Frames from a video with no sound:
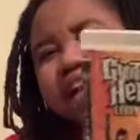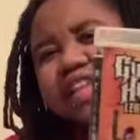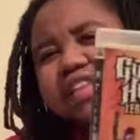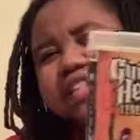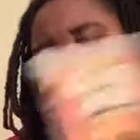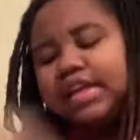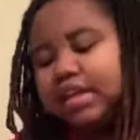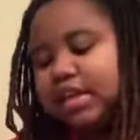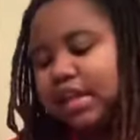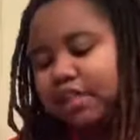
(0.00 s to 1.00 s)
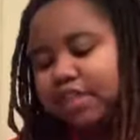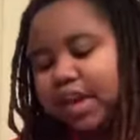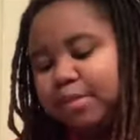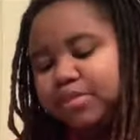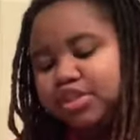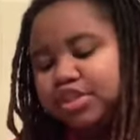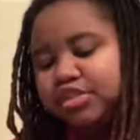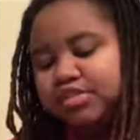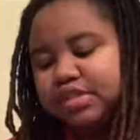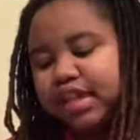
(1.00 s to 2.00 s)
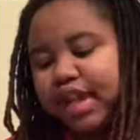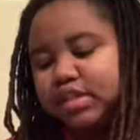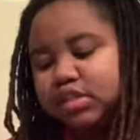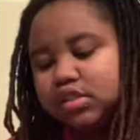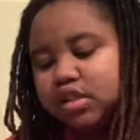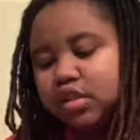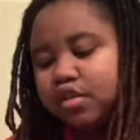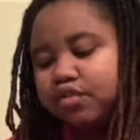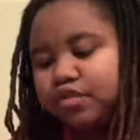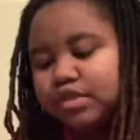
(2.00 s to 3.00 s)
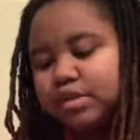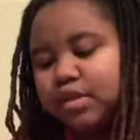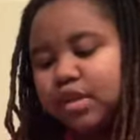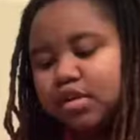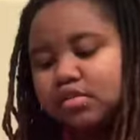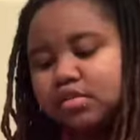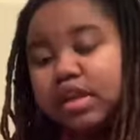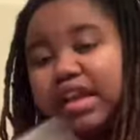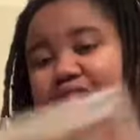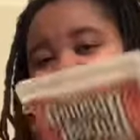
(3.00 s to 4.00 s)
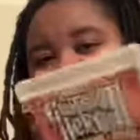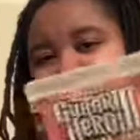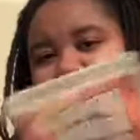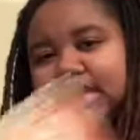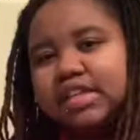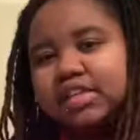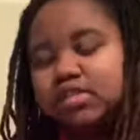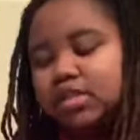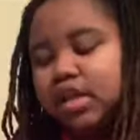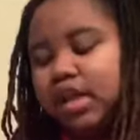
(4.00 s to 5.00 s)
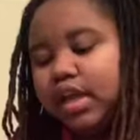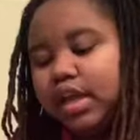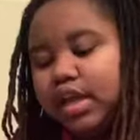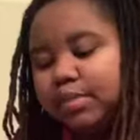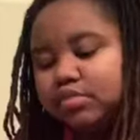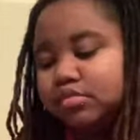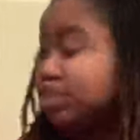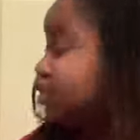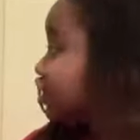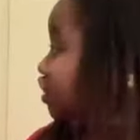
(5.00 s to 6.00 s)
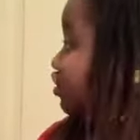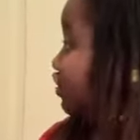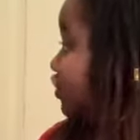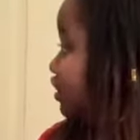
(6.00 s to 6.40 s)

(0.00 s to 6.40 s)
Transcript: I got this again. I think I'm just gonna use the case for something else. So I got it again, and I'm just gonna use it for